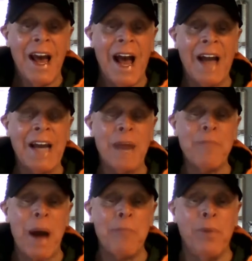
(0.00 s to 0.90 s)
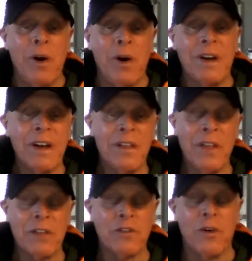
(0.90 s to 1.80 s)
I got my book
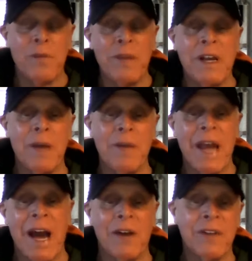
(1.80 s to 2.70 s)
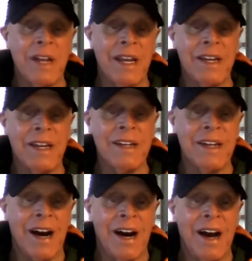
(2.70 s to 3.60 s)
that's going to be coming out
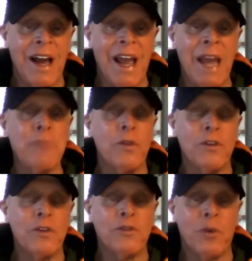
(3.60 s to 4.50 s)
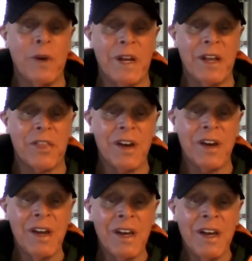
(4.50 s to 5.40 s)
in April the 20th.
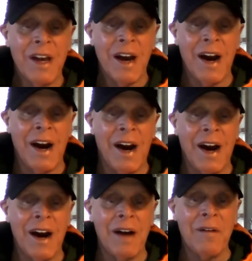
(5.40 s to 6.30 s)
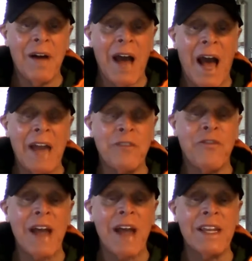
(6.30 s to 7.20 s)
I
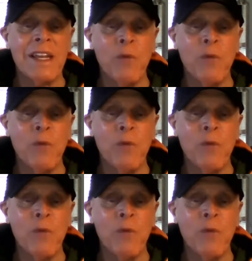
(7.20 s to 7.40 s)
finally